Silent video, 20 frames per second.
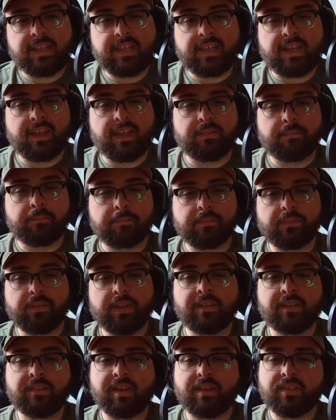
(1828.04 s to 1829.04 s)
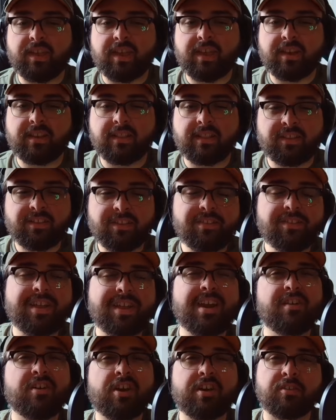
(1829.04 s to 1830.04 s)
As I said, this is
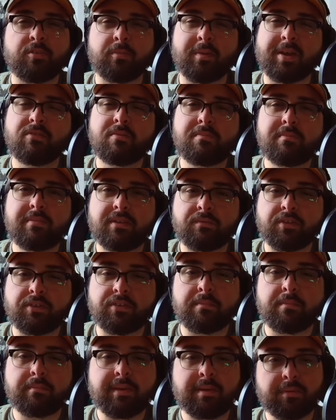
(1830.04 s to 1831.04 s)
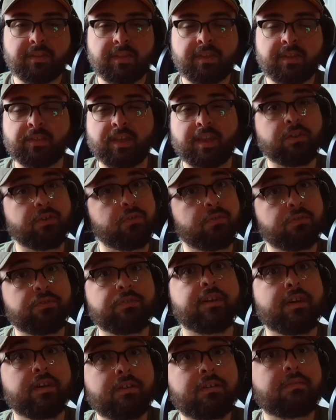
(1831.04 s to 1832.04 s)
kind of on the spectrum, and for some people is a huge
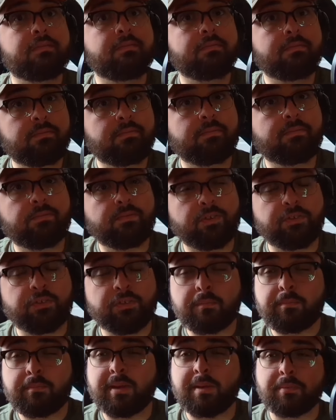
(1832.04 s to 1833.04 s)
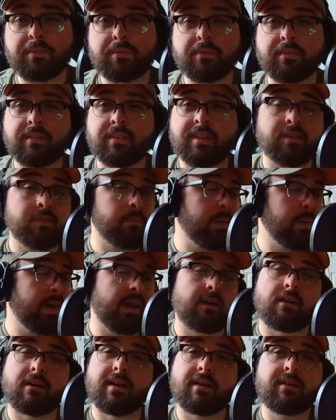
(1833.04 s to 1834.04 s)
deal. For some people, doesn't
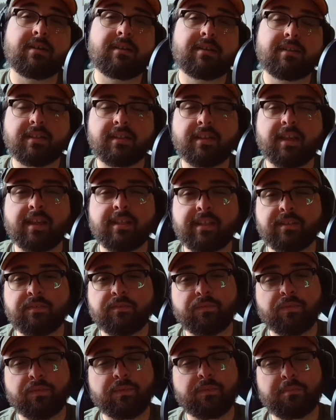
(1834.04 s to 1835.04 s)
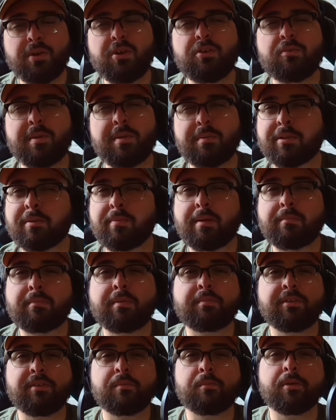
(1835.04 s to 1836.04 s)
matter at all. And then for most people, are
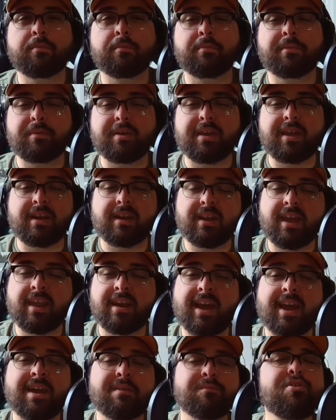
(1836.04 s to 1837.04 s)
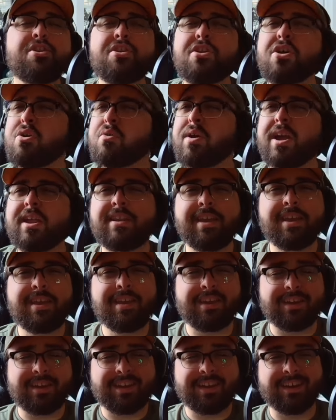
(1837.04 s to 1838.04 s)
probably somewhere in between. And I have no
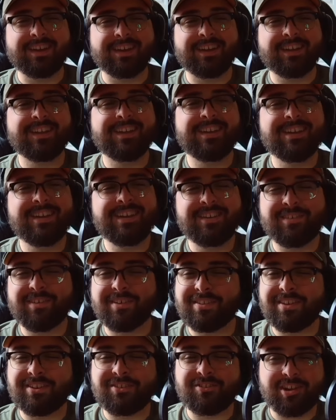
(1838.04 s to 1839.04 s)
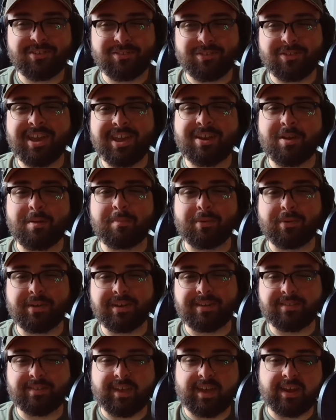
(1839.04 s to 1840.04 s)
idea where the general anchor
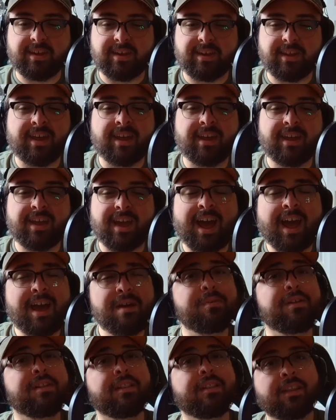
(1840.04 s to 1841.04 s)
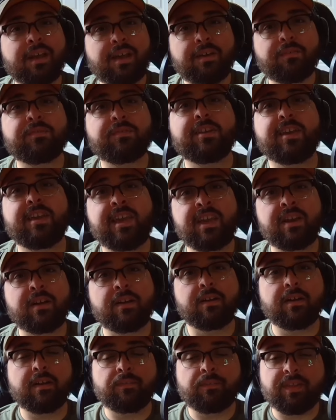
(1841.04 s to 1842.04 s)
point is at. I would love to
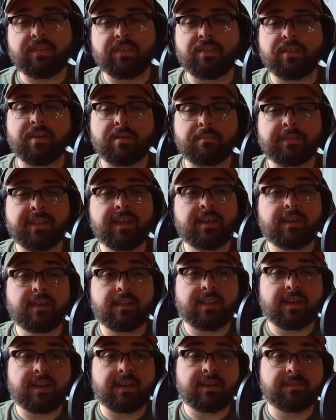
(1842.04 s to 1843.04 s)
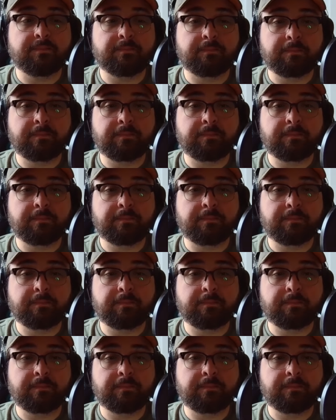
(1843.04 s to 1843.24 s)
hear if this is something that